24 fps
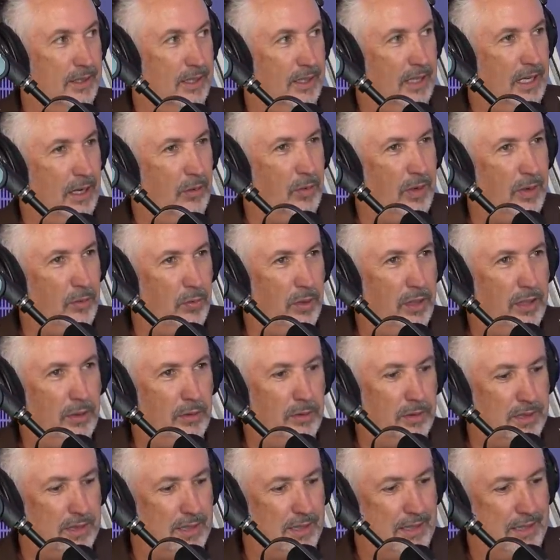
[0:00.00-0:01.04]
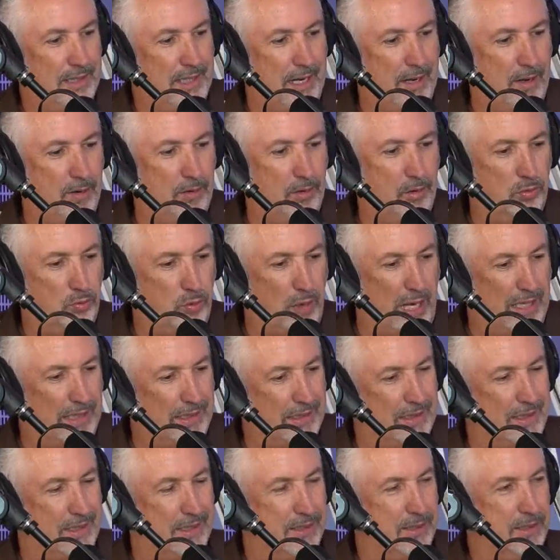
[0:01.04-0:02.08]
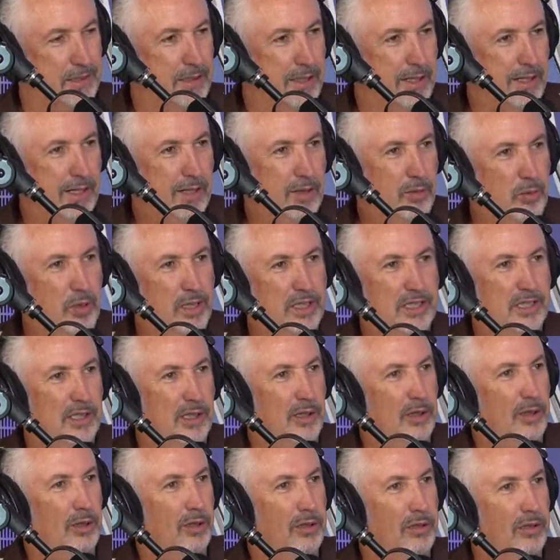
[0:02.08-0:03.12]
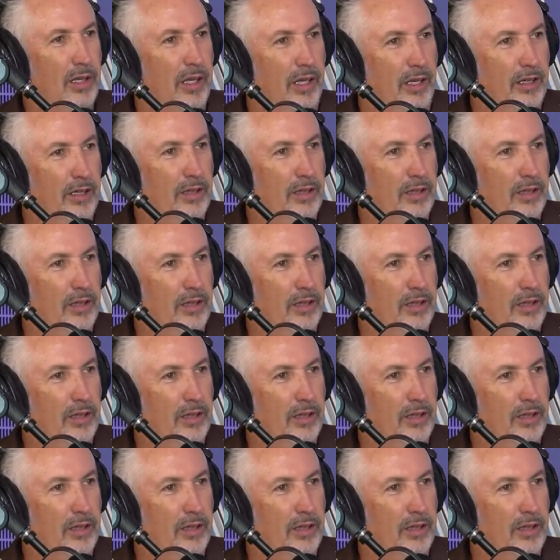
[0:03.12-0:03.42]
Like when you sit down to write this, what's it look like?